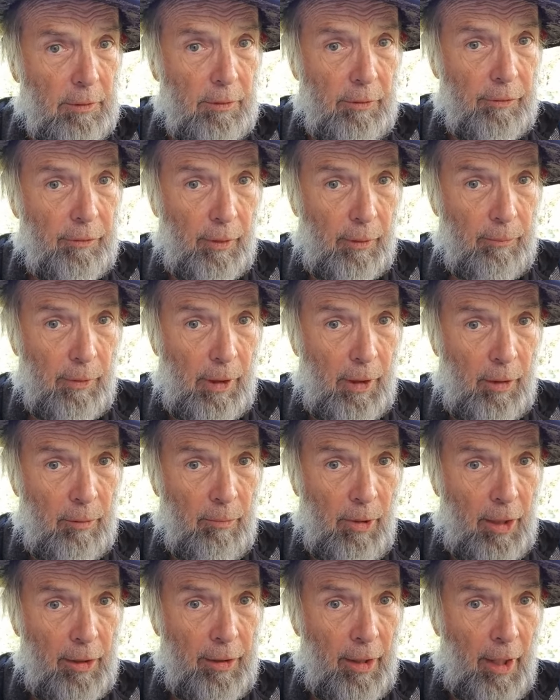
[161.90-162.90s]
Somehow,
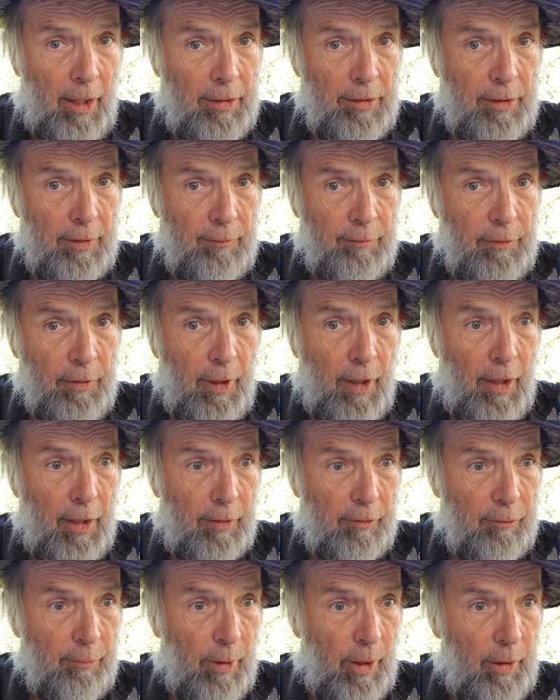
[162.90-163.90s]
my
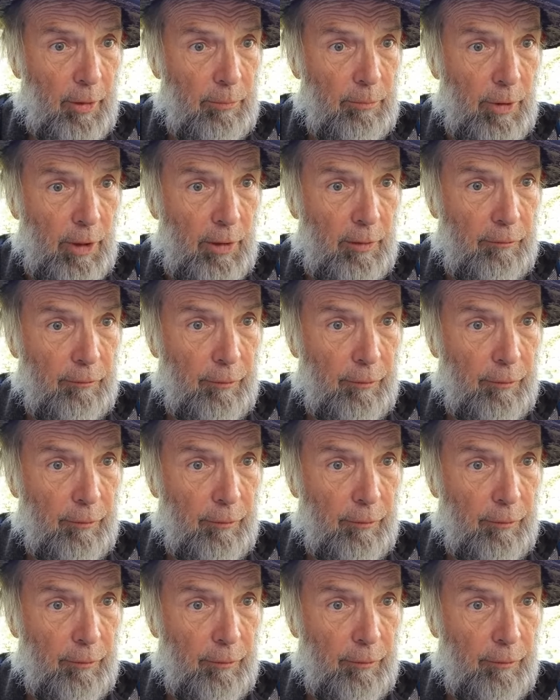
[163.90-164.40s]
naivete spared me